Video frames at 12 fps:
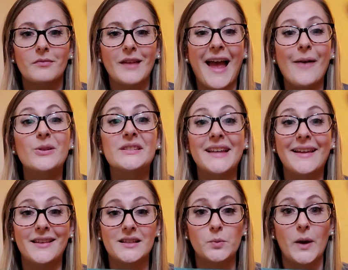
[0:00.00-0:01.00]
I would say
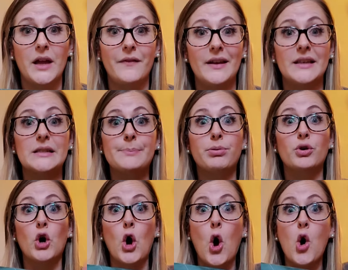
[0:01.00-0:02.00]
this wave is
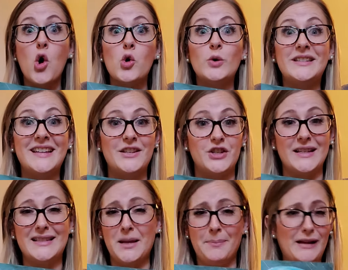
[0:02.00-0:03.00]

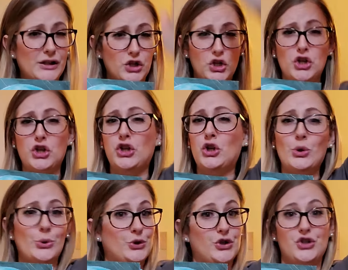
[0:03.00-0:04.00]
prodigious. It means
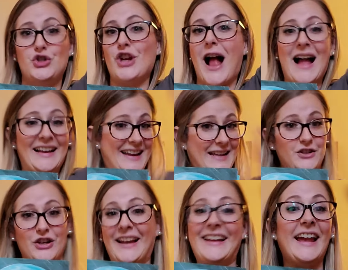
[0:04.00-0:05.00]
huge, giant,
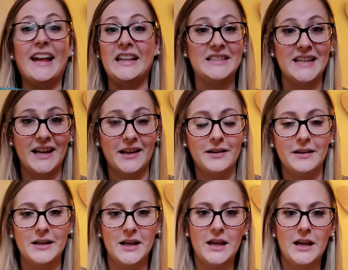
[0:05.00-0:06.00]
gigantic.
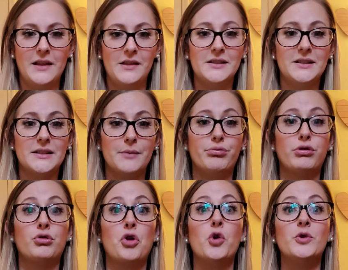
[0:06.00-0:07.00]
This is a
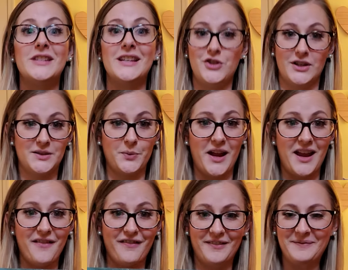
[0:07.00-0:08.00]
prodigious
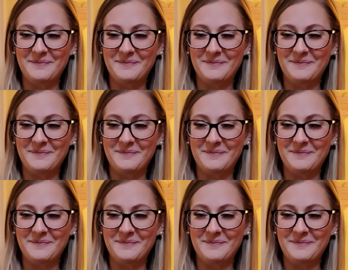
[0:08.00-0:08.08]
wave.